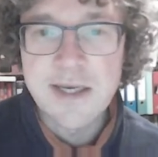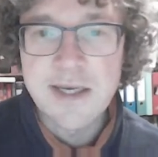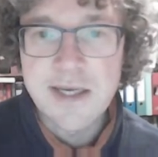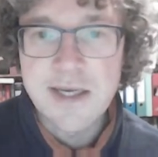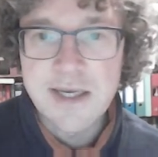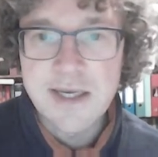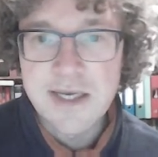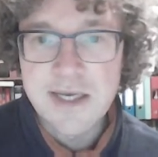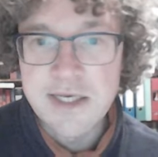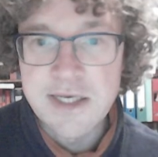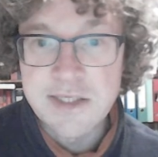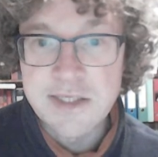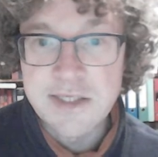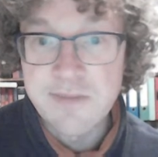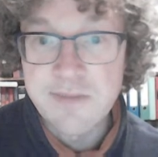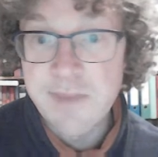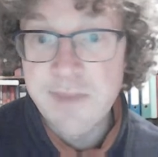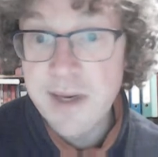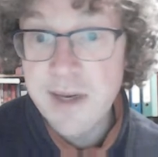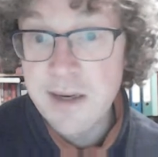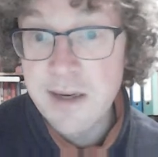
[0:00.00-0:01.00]
is
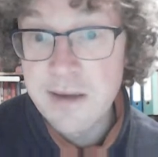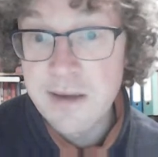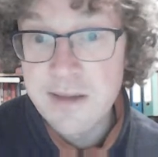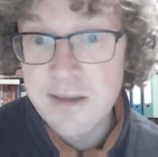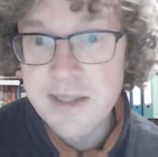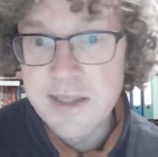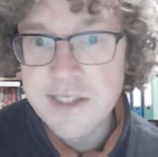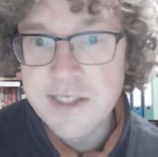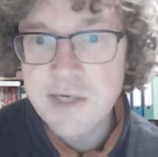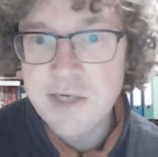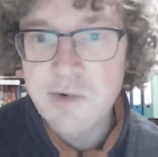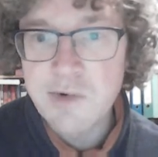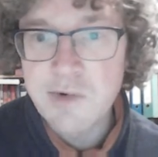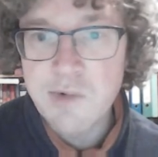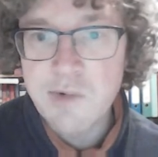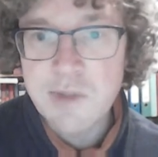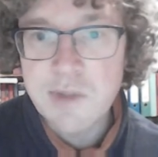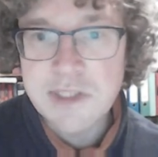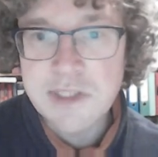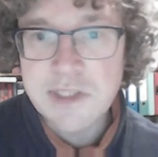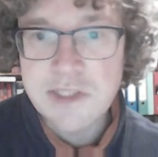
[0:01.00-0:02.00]
bigger than 0,
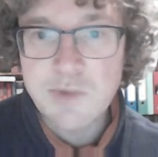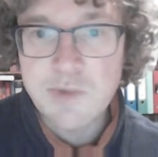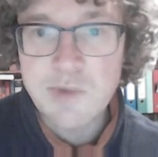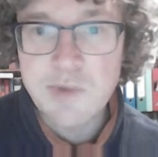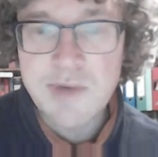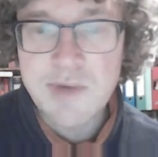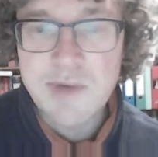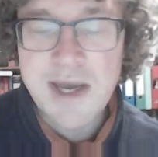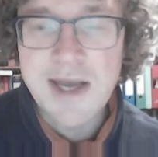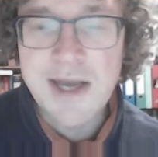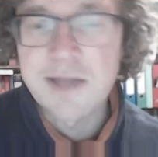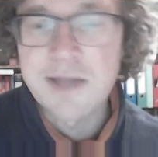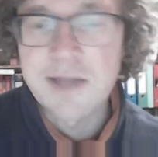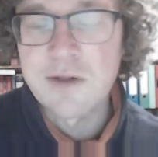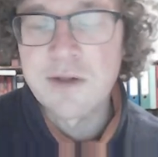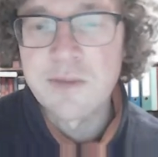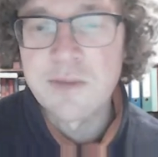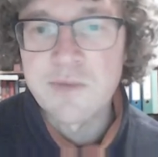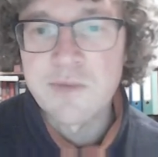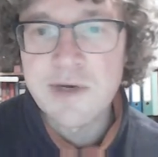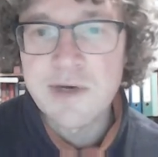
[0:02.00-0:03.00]
which is what we had
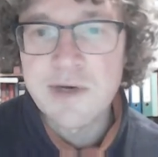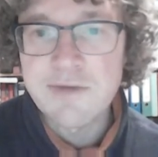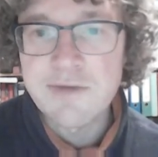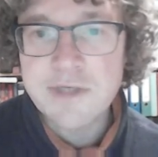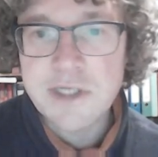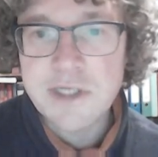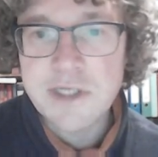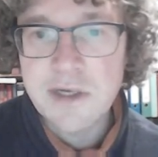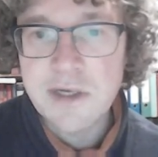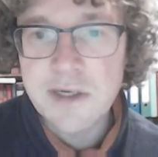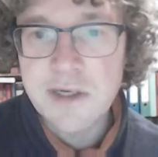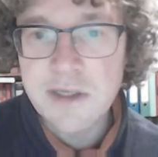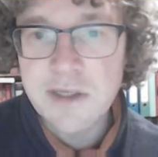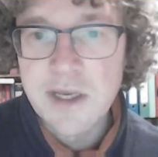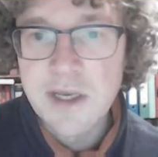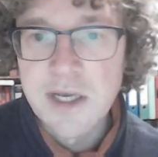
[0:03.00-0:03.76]
on the previous slide.